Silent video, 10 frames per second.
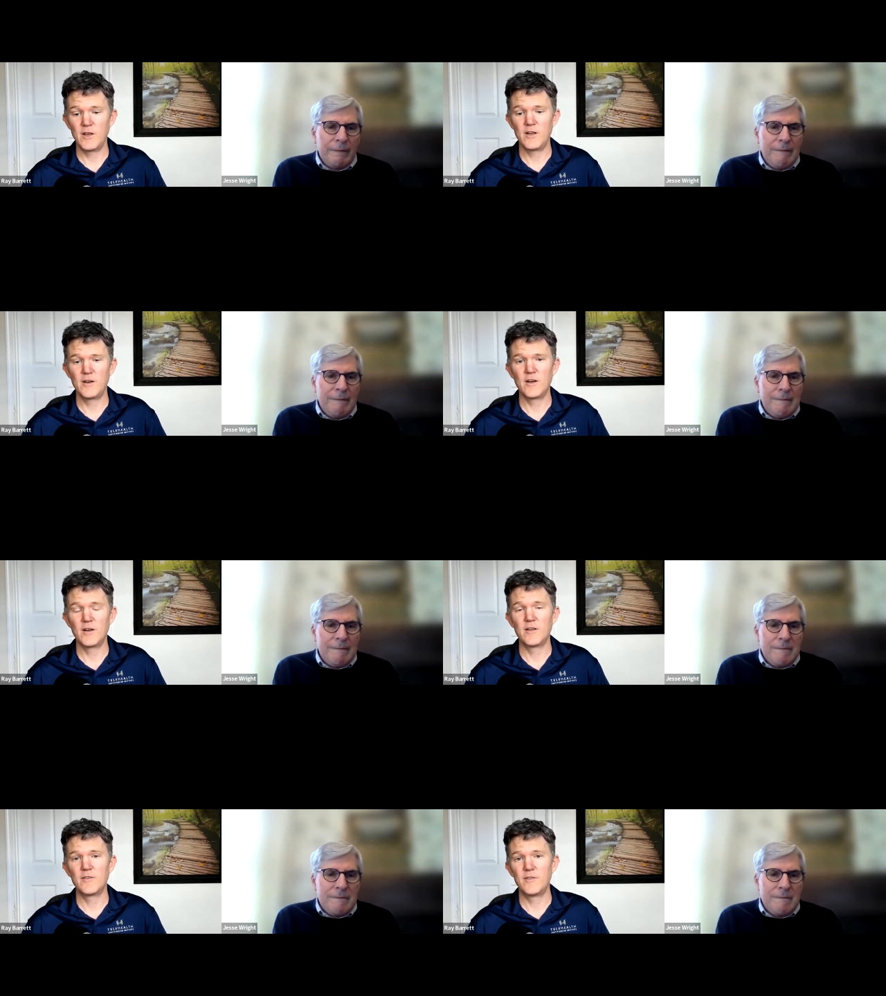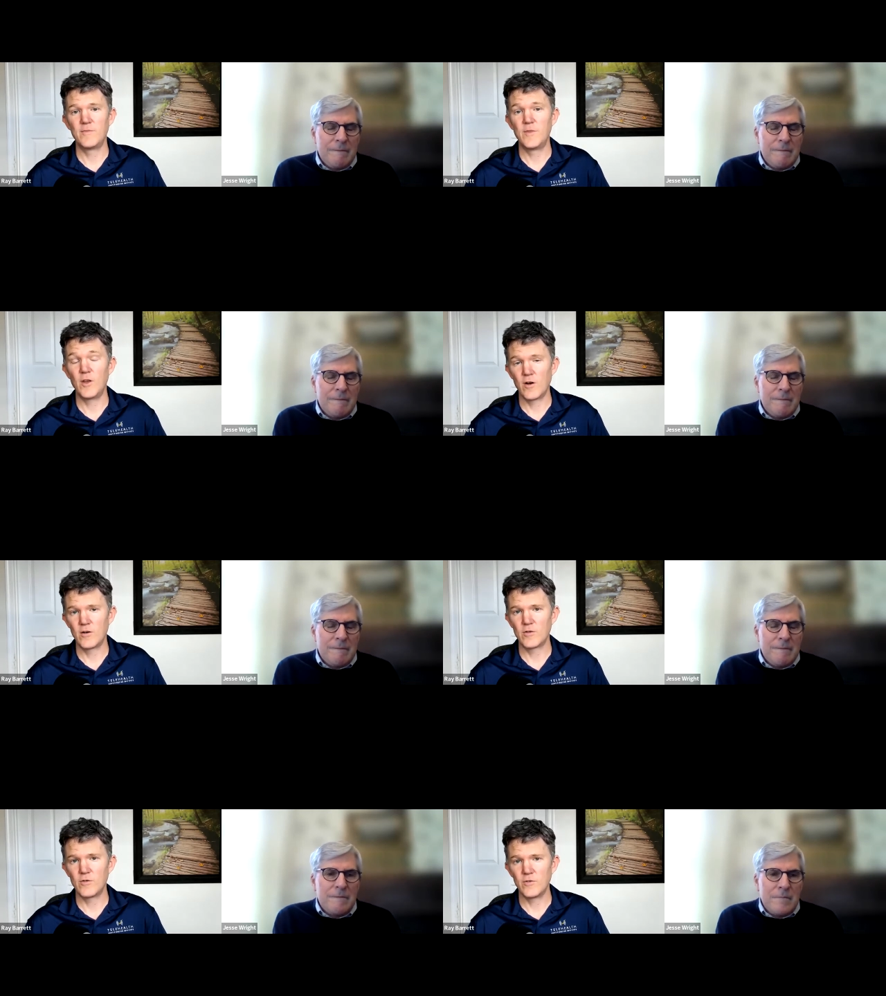Speaker 1: in uh, the
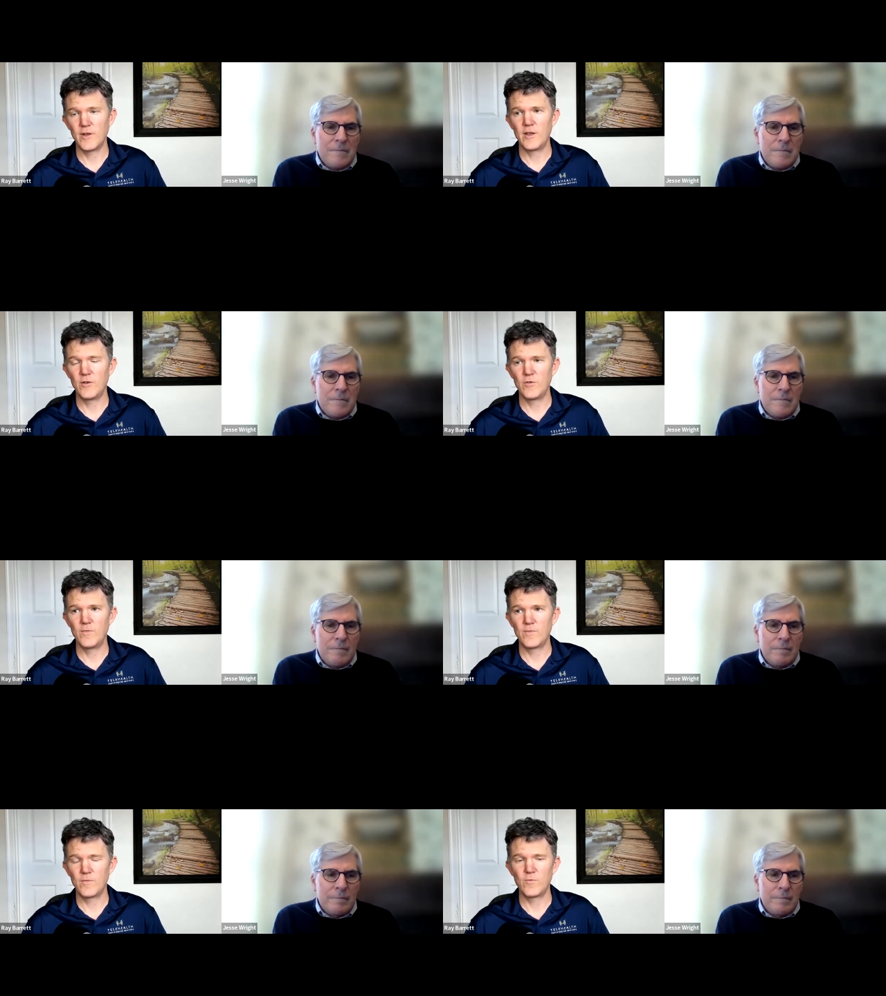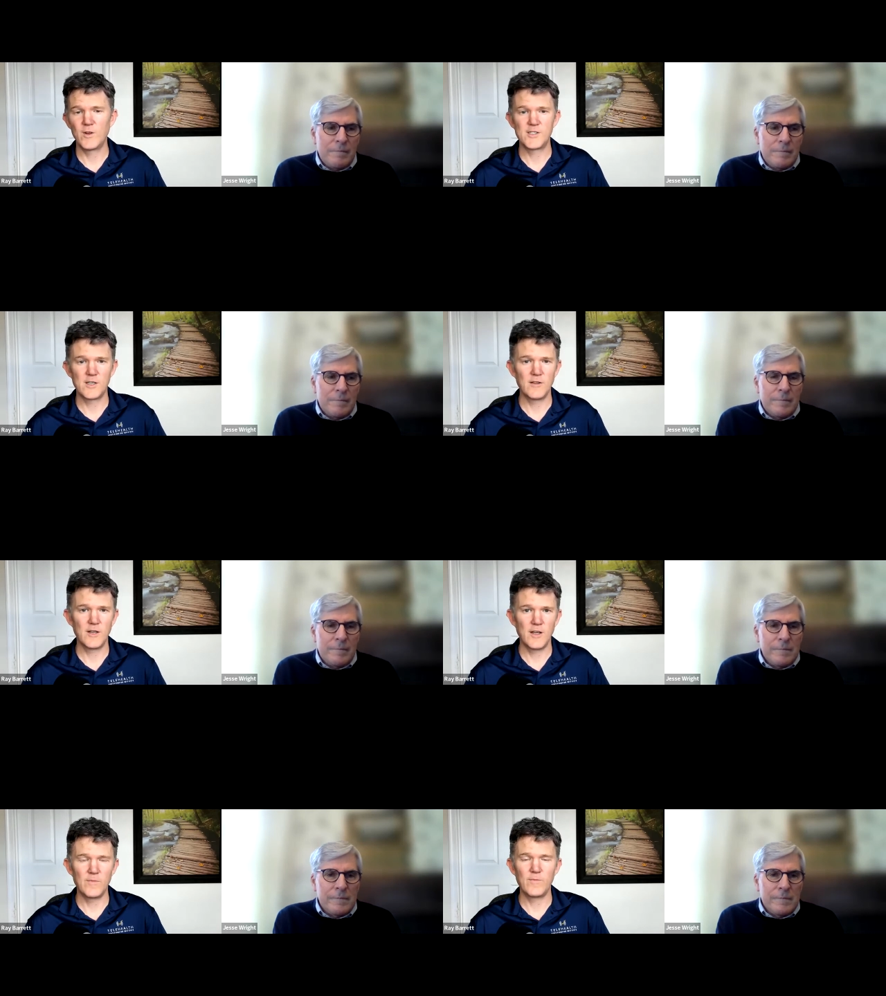article that you
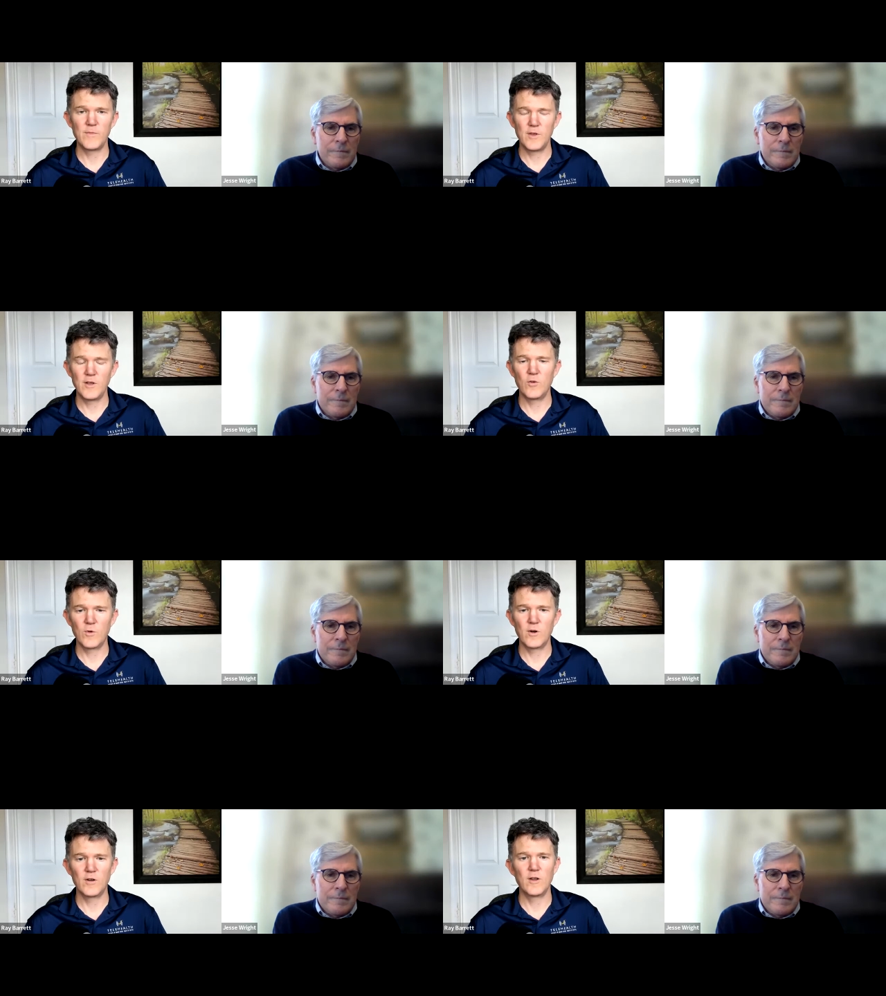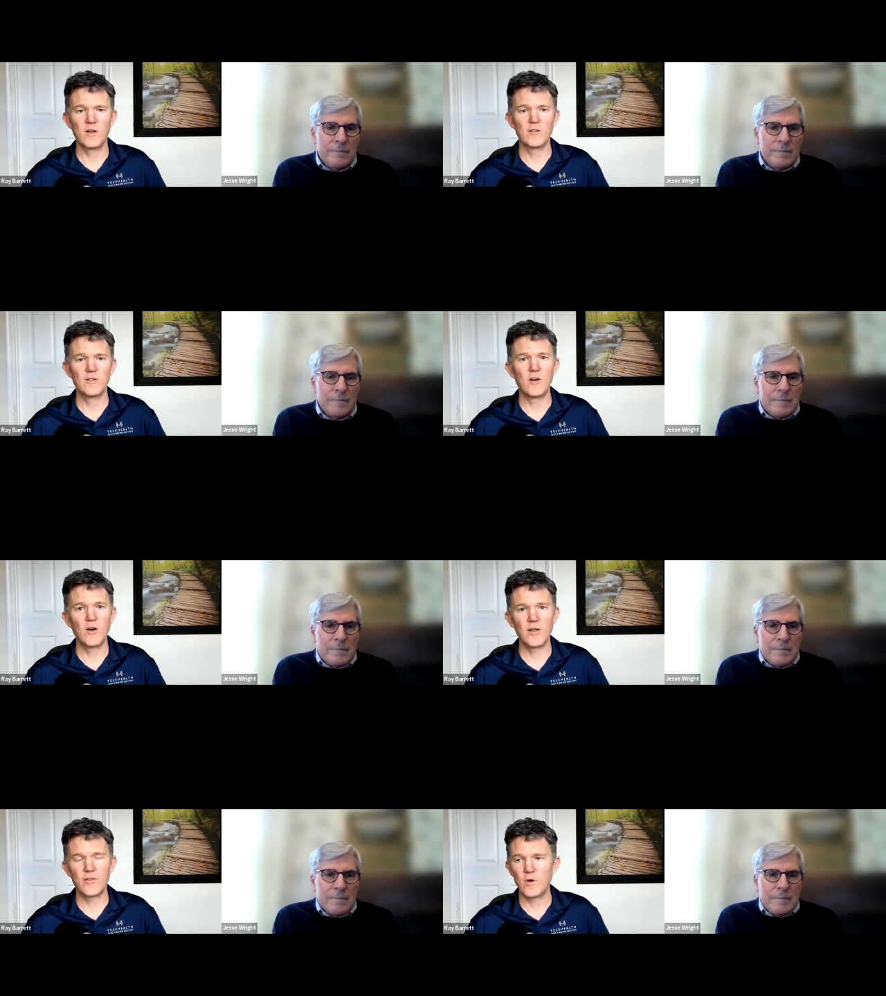recently, you know, were a, a lead
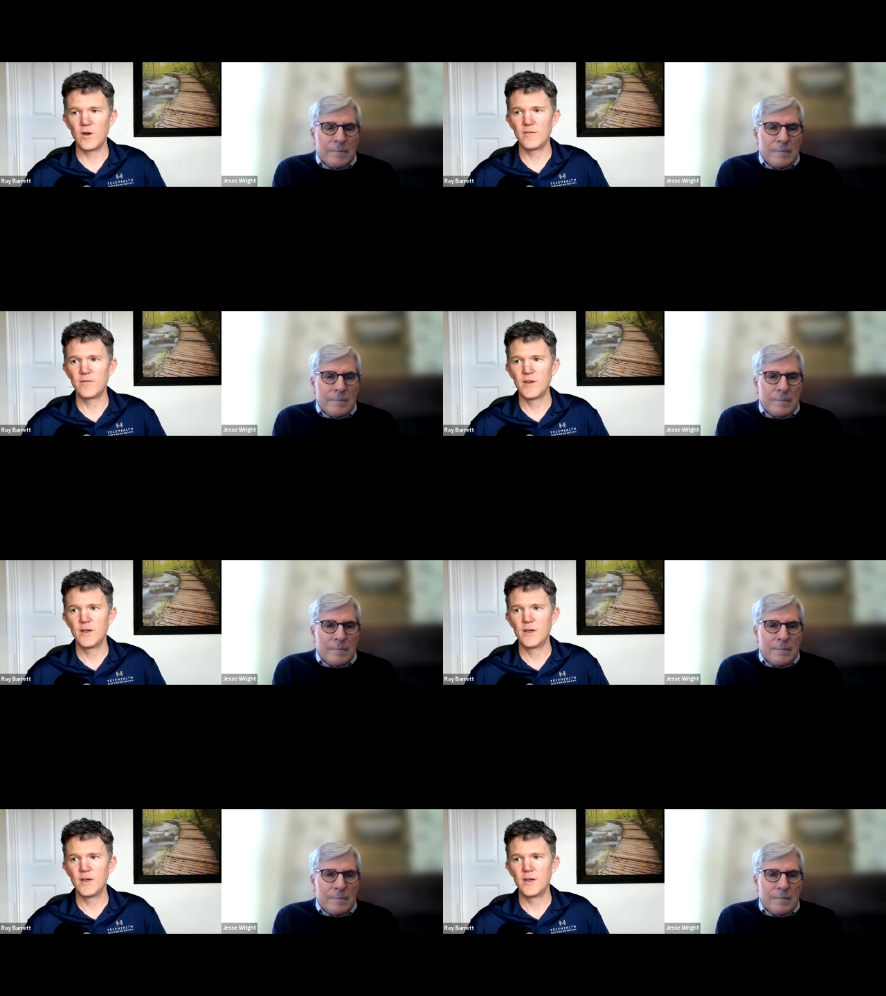author of,